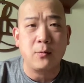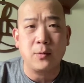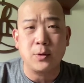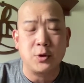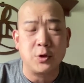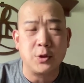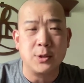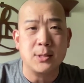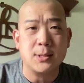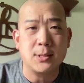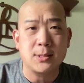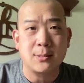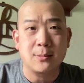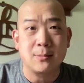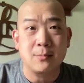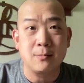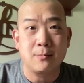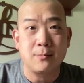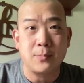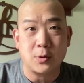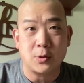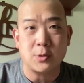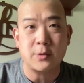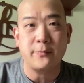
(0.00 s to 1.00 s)
which is
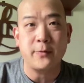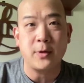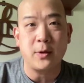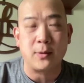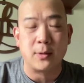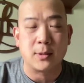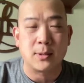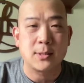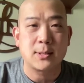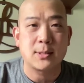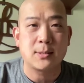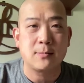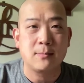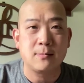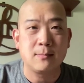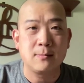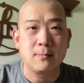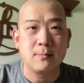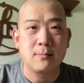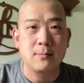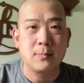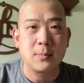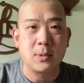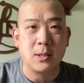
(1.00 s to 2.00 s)
perseverance.
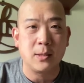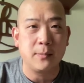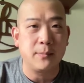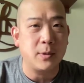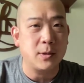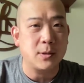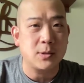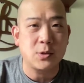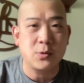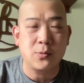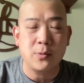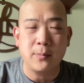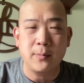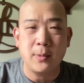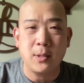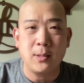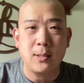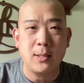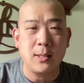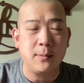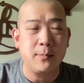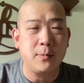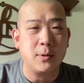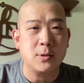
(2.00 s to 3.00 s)
Keep on
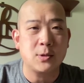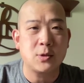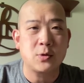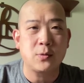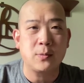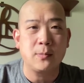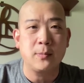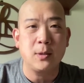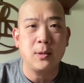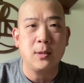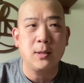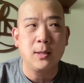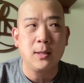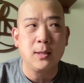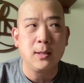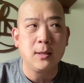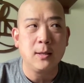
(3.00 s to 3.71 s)
swimming, keep on swimming.